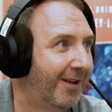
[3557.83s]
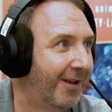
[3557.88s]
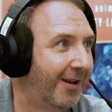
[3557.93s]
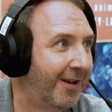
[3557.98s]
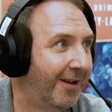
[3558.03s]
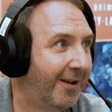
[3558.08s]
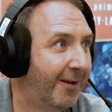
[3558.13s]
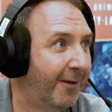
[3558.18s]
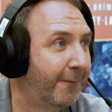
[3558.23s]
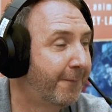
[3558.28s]

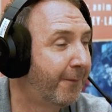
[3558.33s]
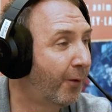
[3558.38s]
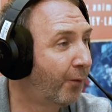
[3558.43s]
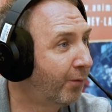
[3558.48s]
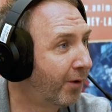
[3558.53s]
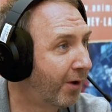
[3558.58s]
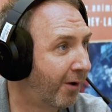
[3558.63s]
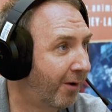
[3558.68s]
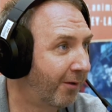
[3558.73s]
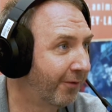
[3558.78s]
uh,
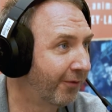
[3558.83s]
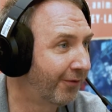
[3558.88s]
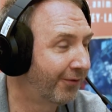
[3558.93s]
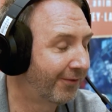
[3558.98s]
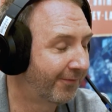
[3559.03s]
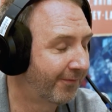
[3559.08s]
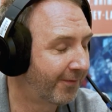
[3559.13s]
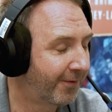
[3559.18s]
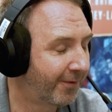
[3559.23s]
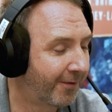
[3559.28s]
phone
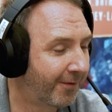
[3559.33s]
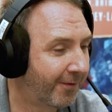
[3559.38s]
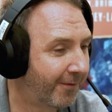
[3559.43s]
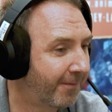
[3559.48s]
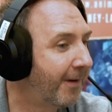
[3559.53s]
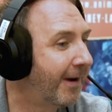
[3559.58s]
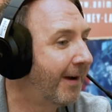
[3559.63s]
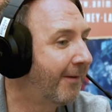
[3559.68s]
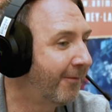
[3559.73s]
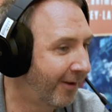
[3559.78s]
calls for,
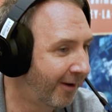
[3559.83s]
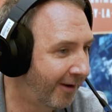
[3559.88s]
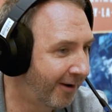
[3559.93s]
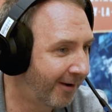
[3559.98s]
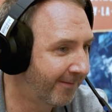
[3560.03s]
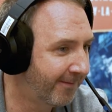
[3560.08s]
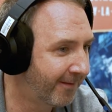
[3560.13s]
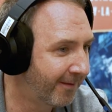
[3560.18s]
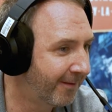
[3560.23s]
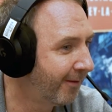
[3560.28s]
for every
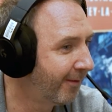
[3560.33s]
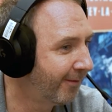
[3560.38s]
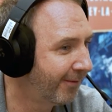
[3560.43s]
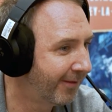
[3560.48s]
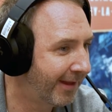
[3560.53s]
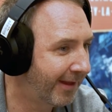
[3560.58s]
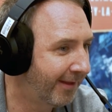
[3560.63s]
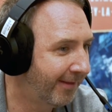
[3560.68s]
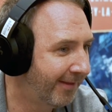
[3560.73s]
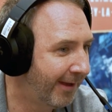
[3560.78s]
offer
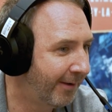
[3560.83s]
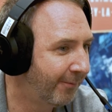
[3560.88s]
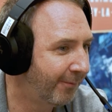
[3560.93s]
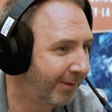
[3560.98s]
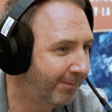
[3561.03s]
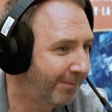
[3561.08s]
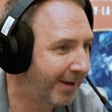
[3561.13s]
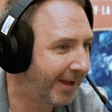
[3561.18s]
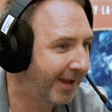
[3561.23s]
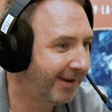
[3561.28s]
that, that
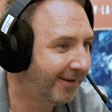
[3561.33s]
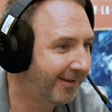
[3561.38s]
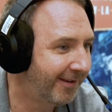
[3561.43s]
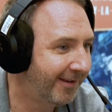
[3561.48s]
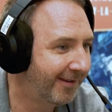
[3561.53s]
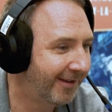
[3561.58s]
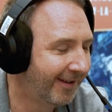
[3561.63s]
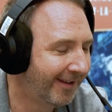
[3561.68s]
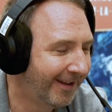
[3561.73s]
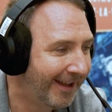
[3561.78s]
we made. And,